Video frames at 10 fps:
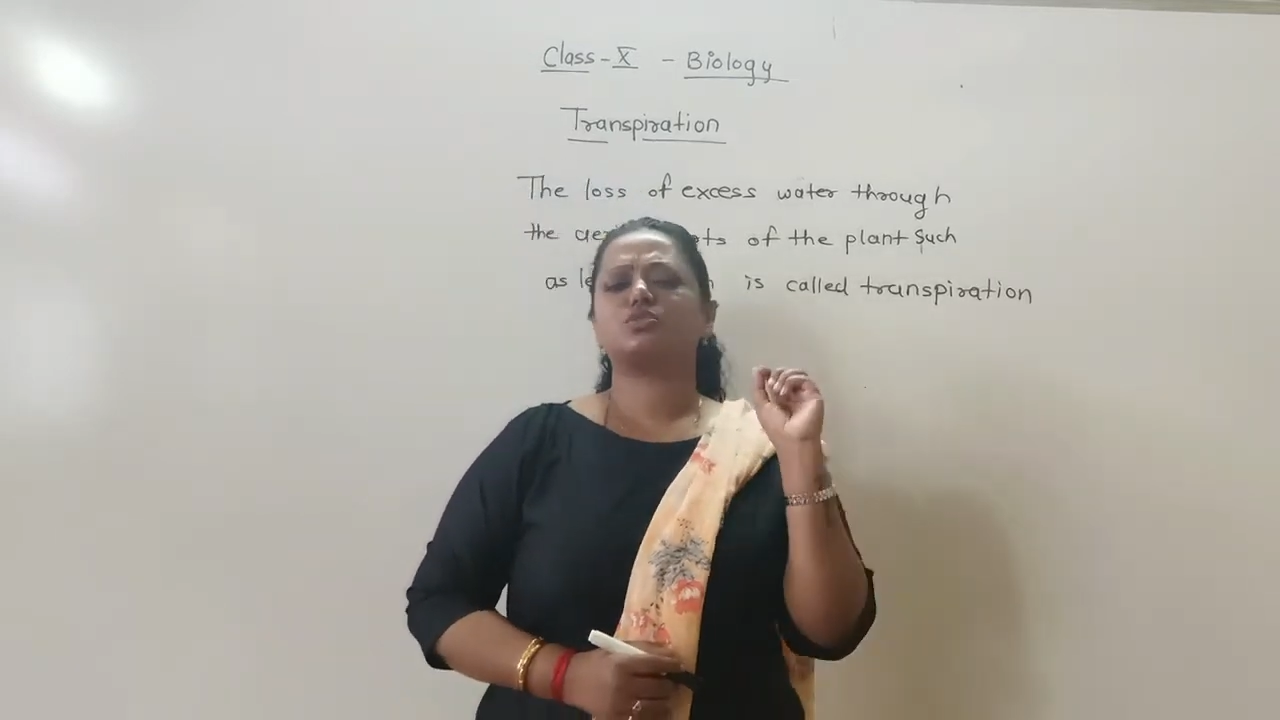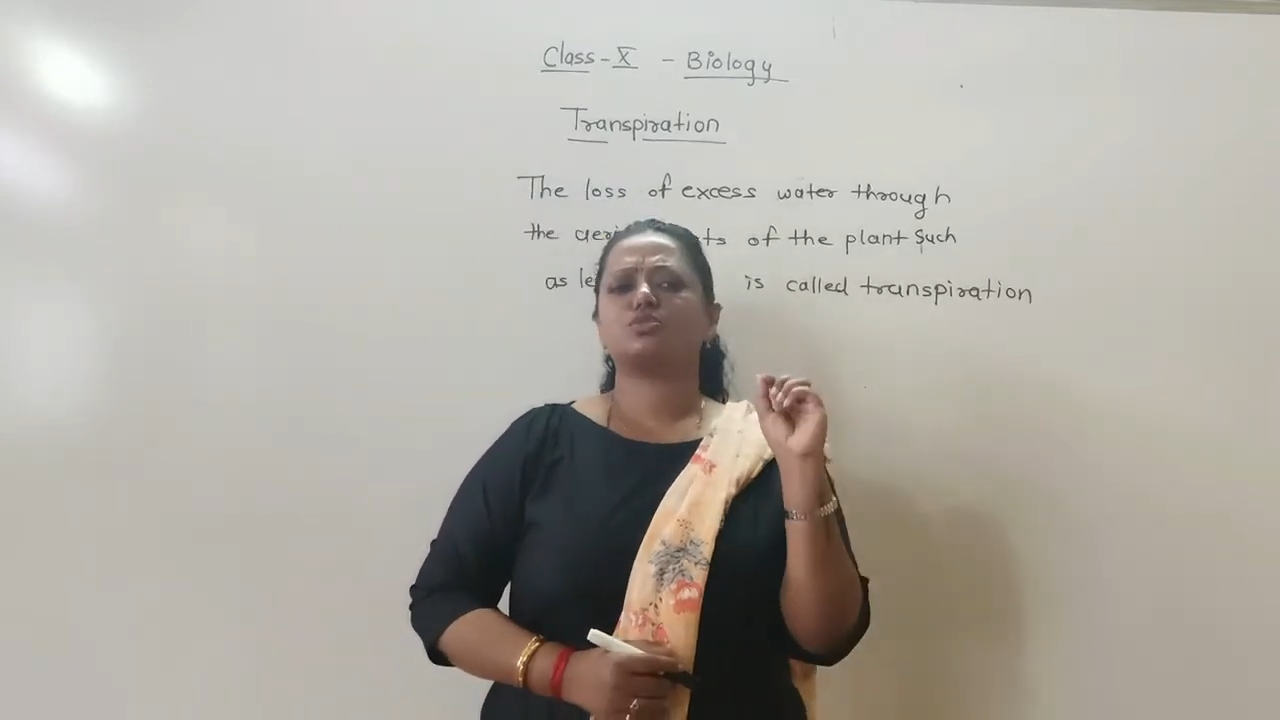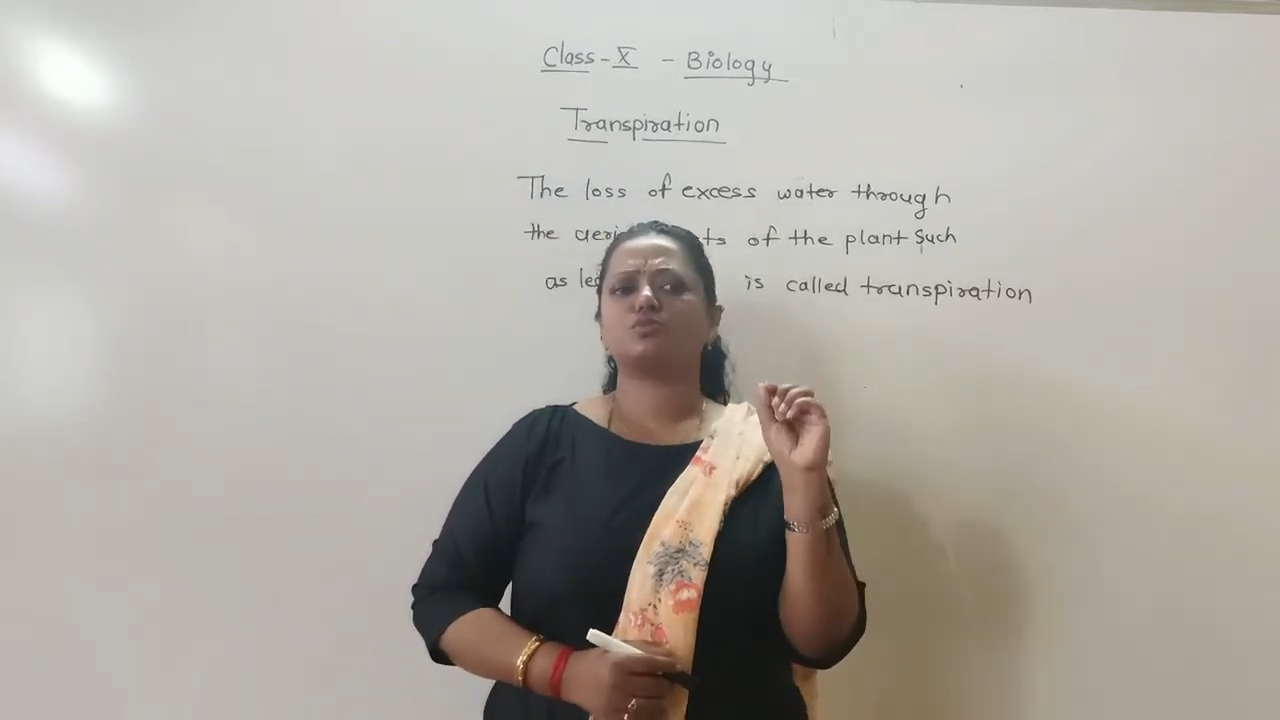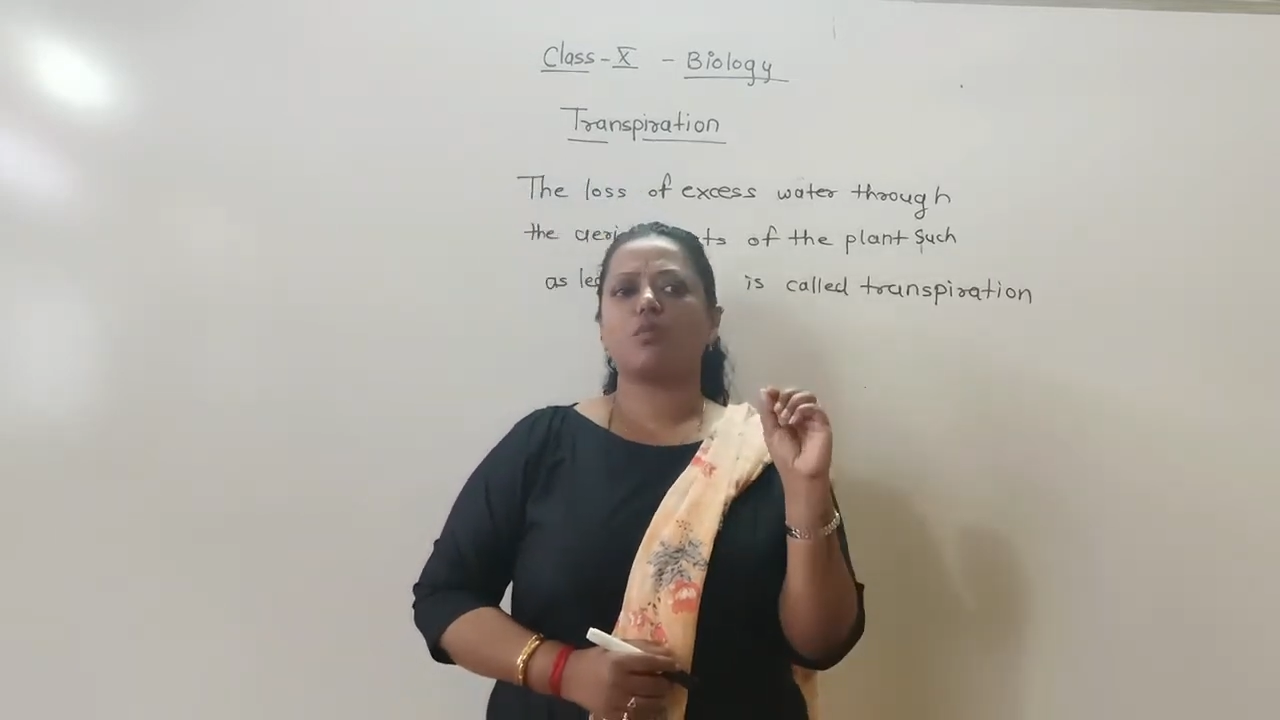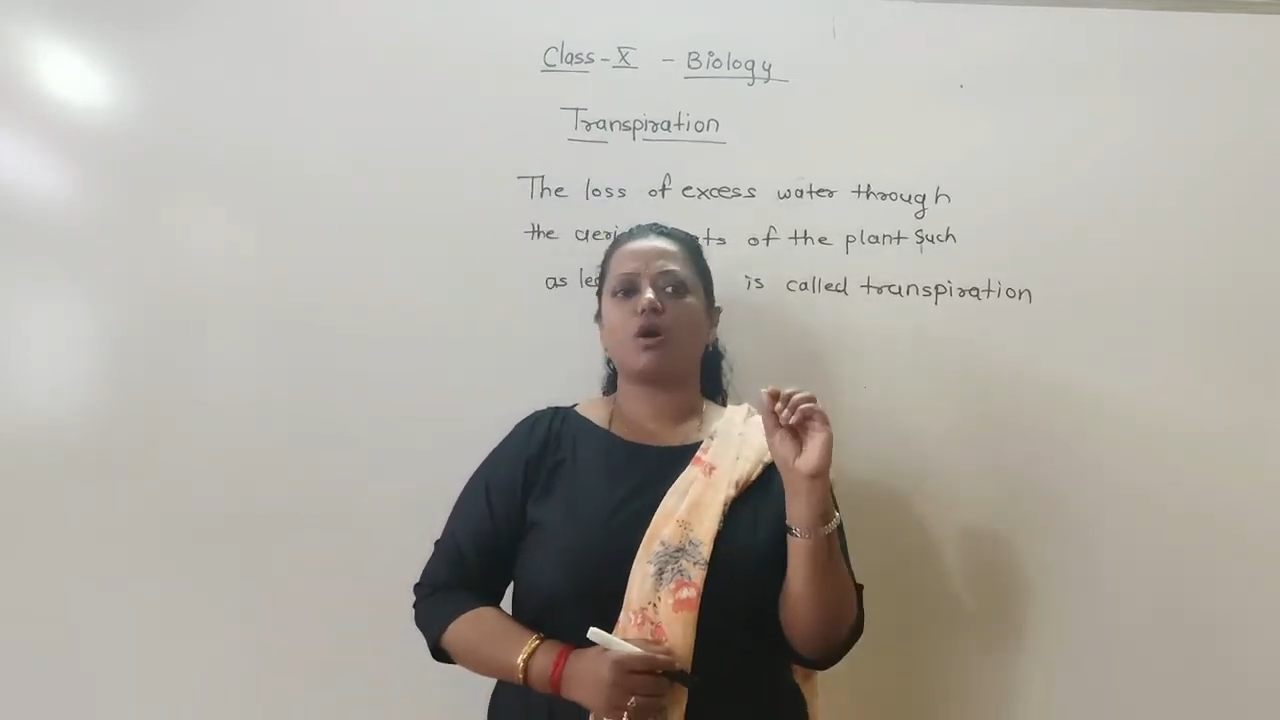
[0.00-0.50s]

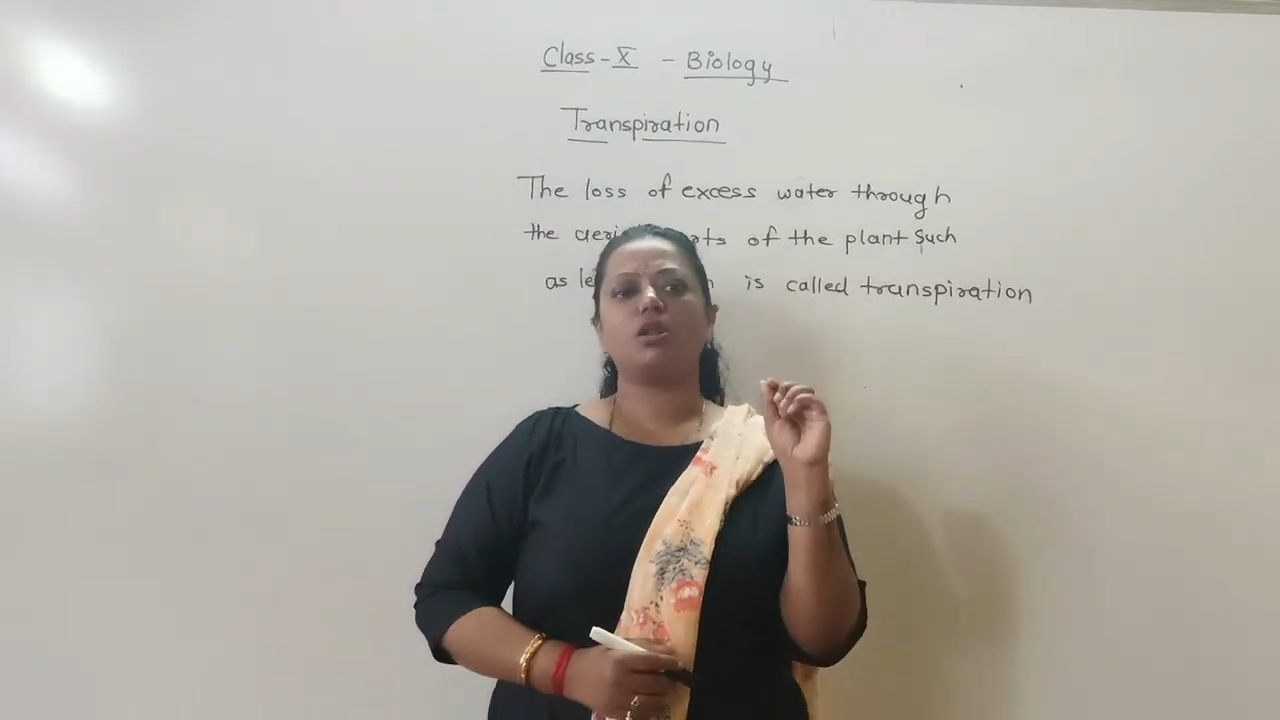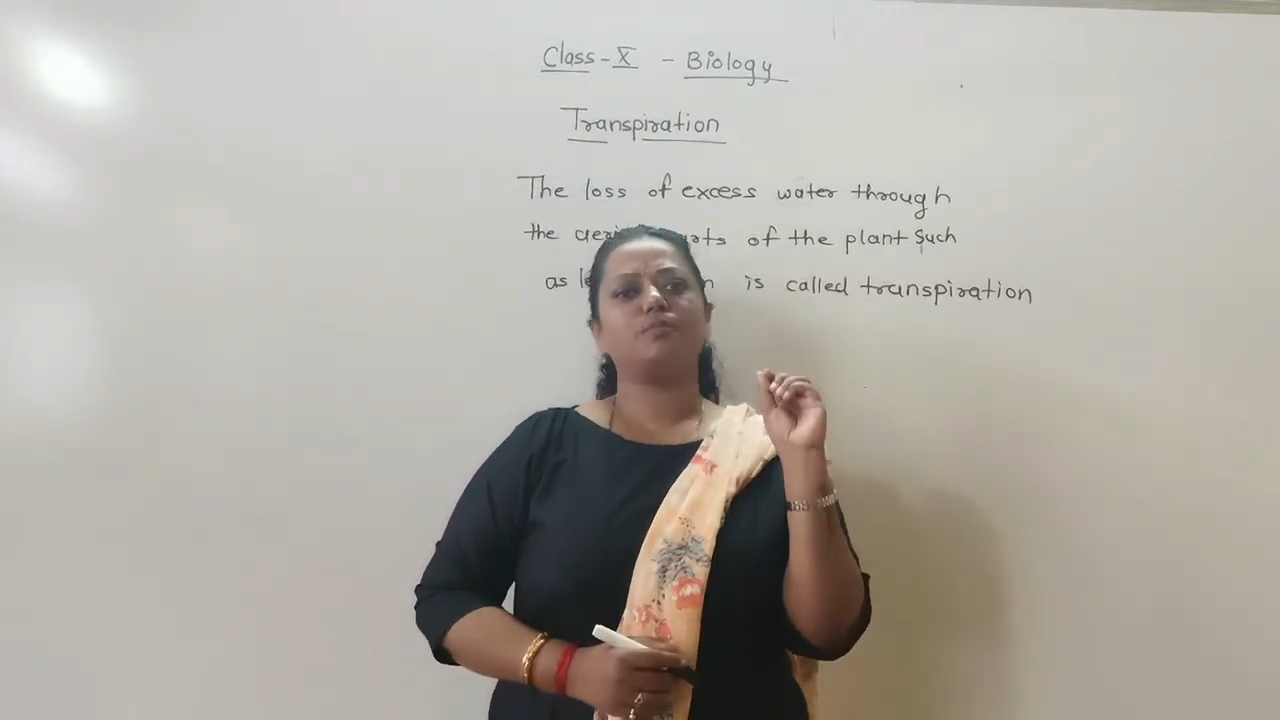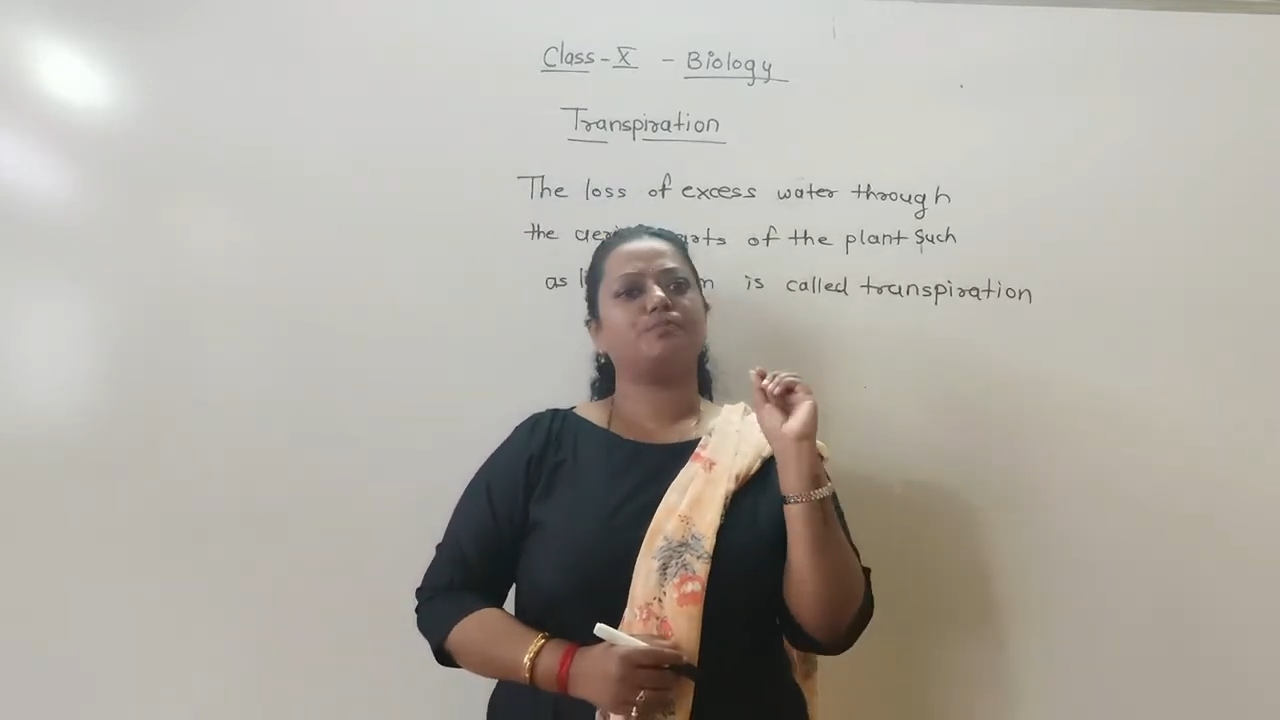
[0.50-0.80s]
small